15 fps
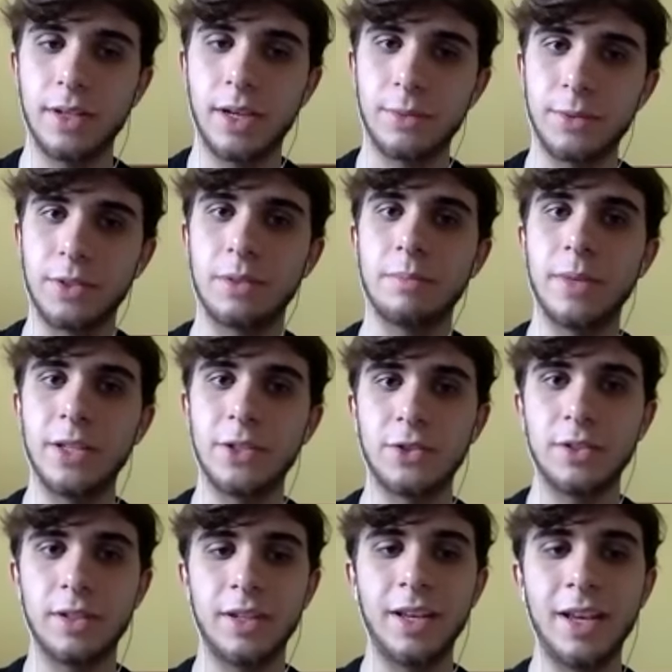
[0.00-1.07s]
was going to
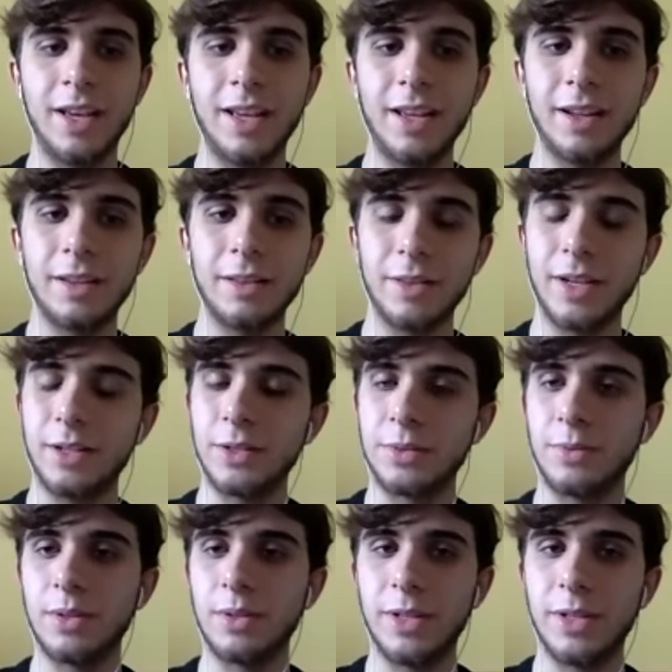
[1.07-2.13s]
mention that as
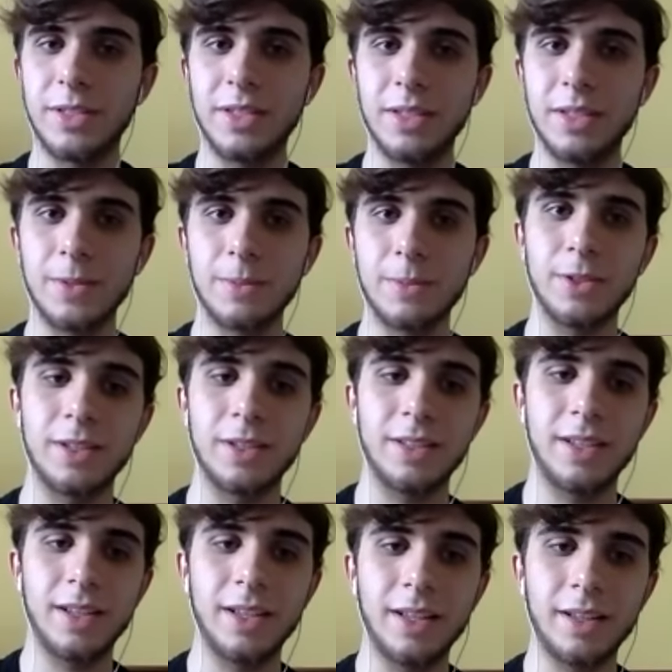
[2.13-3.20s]
one of my teams, but
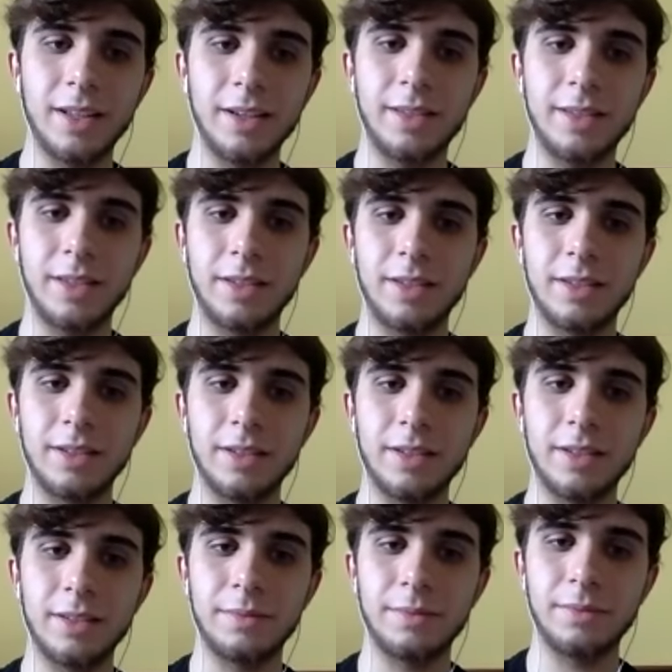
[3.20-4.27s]
I think
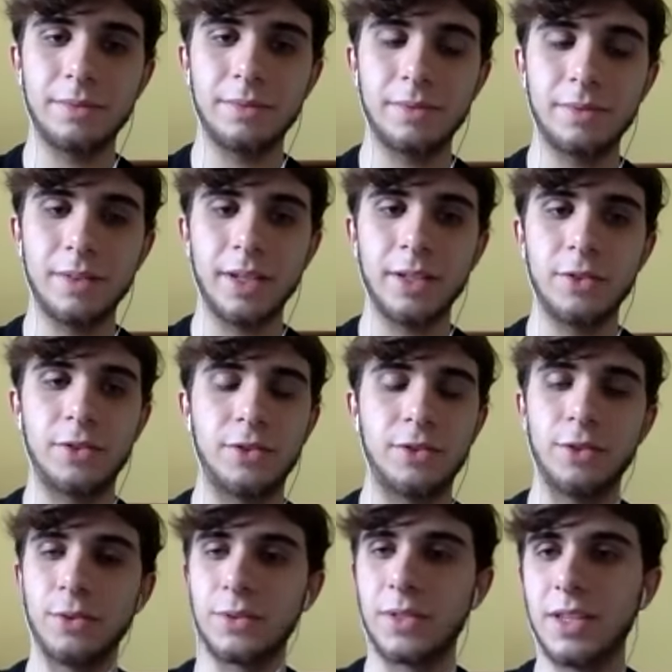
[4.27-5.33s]
I just
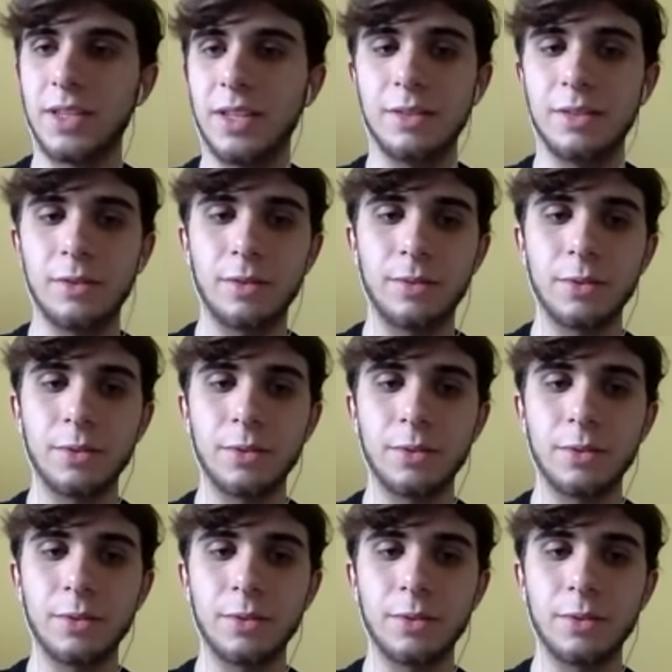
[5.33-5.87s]
chose the Heat over the